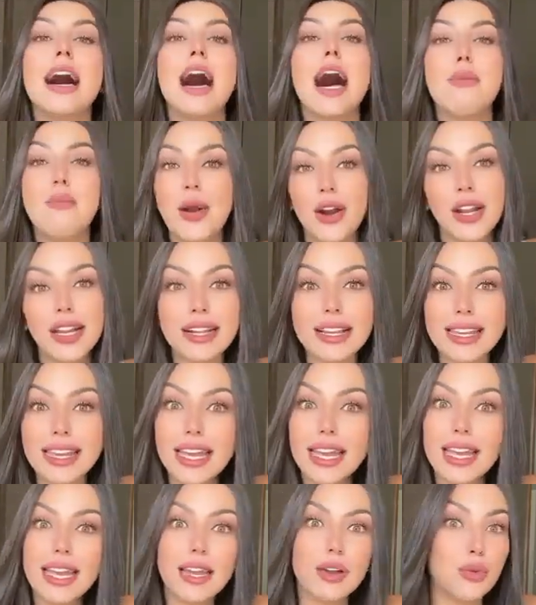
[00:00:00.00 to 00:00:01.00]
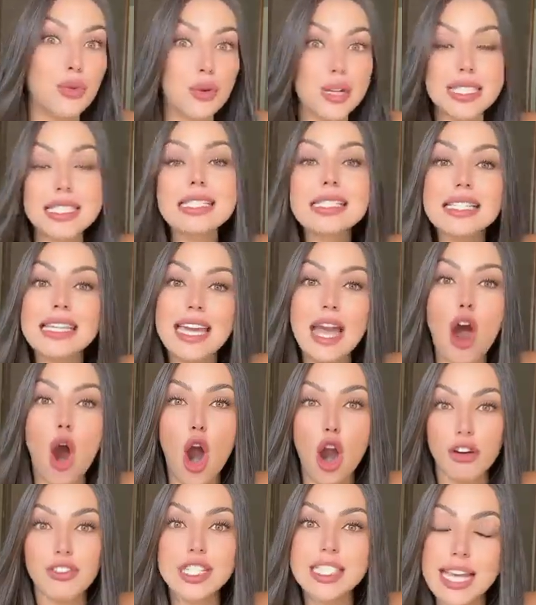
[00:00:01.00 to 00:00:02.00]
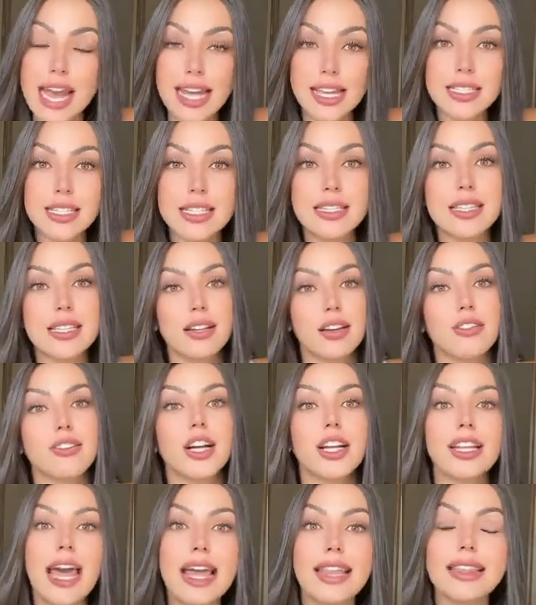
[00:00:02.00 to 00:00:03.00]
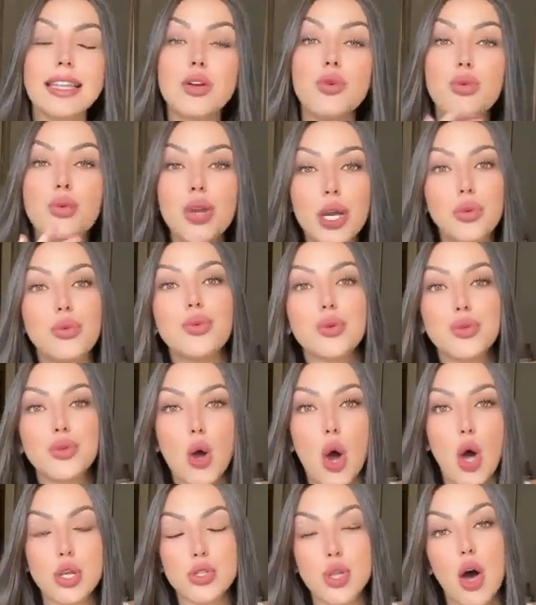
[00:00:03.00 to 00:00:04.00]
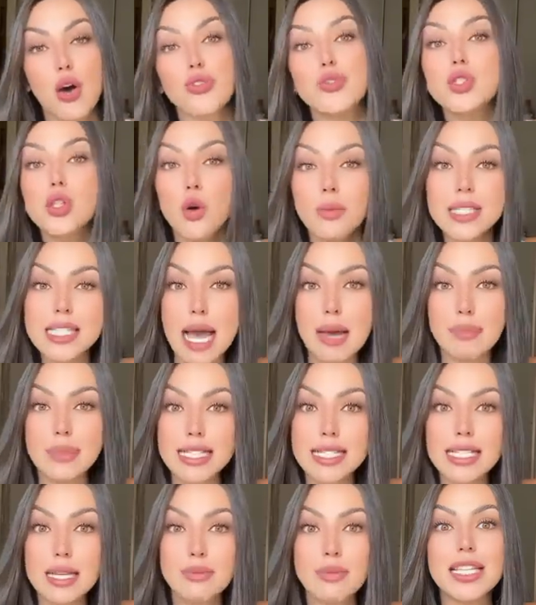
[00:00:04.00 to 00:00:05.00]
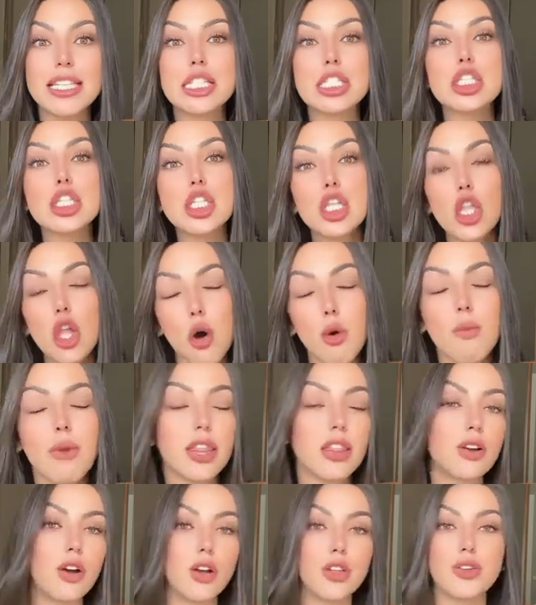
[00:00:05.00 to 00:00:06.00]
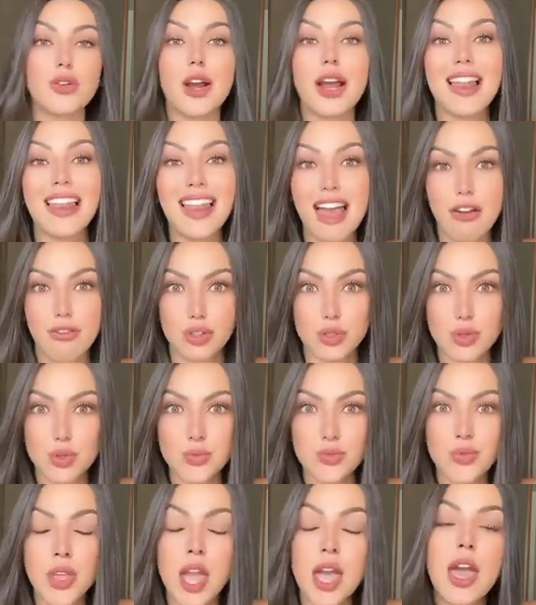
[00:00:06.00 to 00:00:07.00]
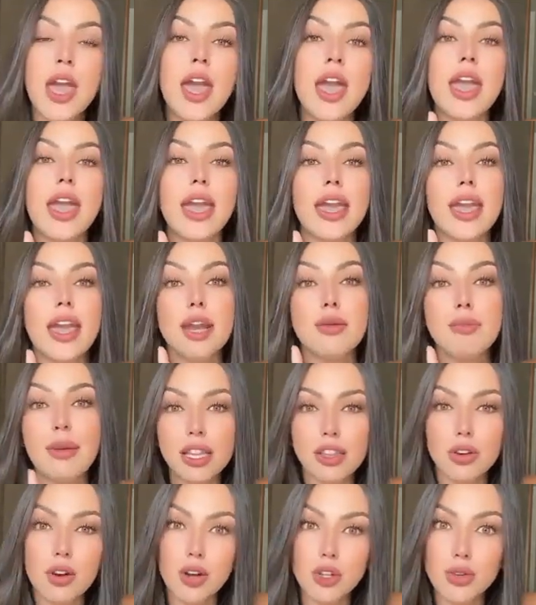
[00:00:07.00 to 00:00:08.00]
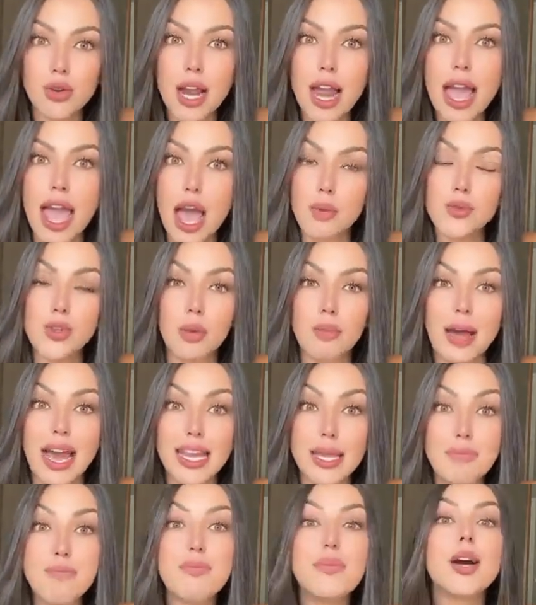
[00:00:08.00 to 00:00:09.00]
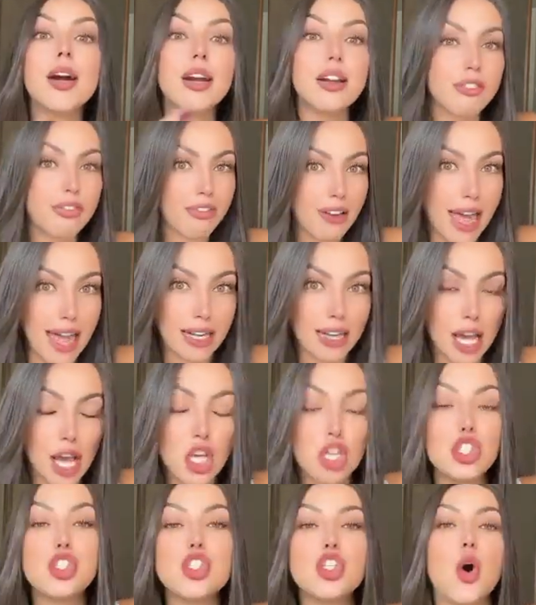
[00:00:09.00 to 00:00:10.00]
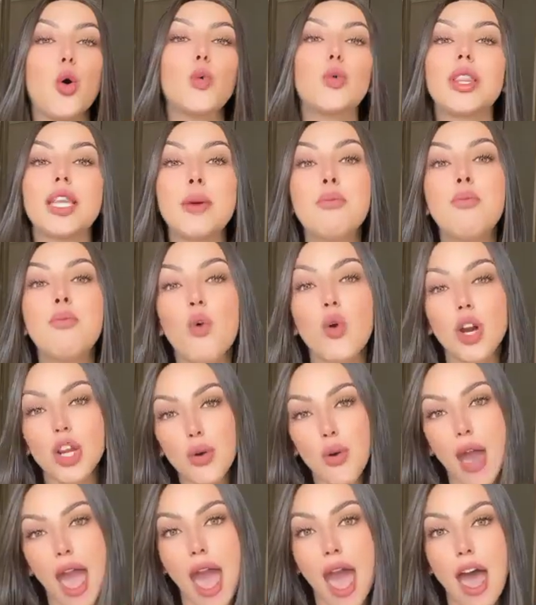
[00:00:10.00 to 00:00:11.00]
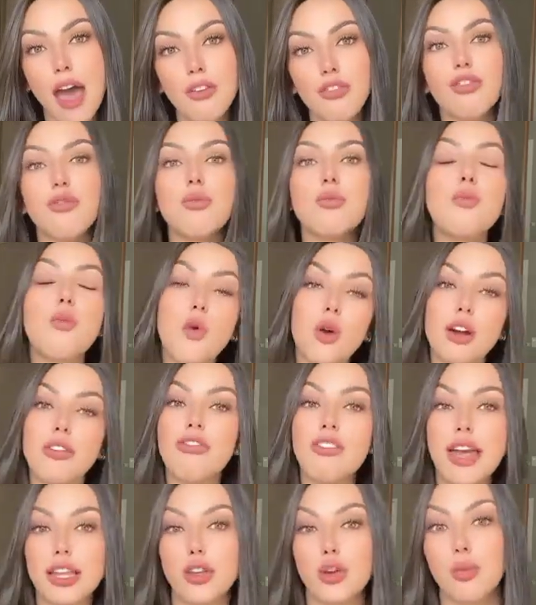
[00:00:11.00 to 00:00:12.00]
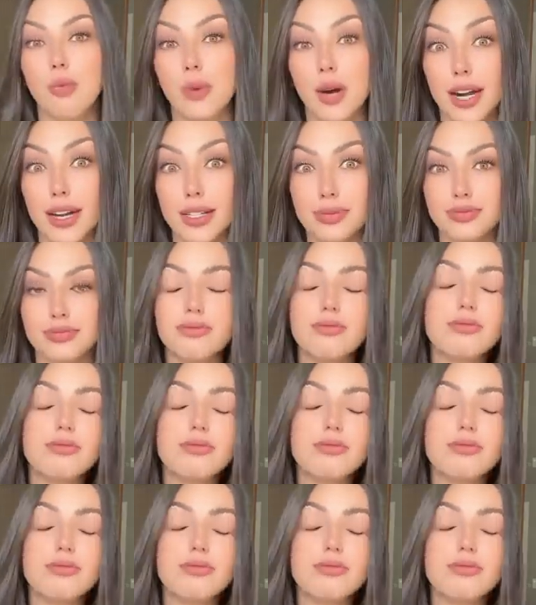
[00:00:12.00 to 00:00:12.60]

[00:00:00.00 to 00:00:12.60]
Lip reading: Apparently, recently, Harvard scientists discovered that the real root cause of slow metabolism is low mitochondrial levels. And mitochondria helps your body burn fat. So the more you have, more fat you burn.